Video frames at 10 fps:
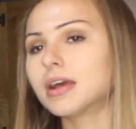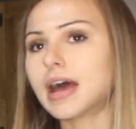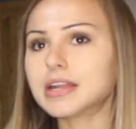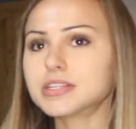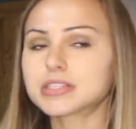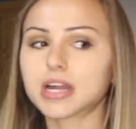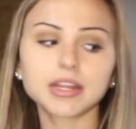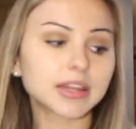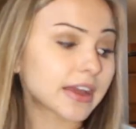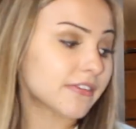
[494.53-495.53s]
I just
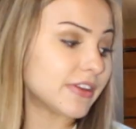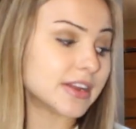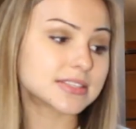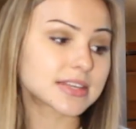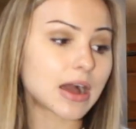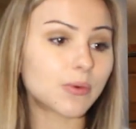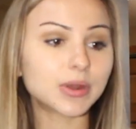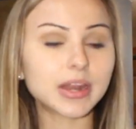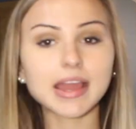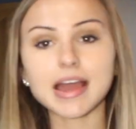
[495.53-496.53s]
started like a fitness account
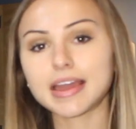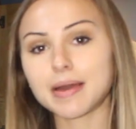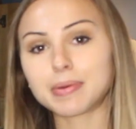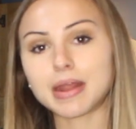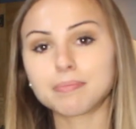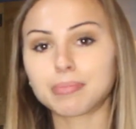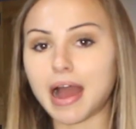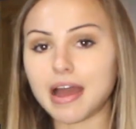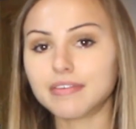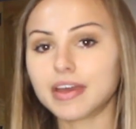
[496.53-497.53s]
one day. I kept it on
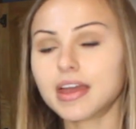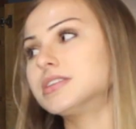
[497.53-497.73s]
private.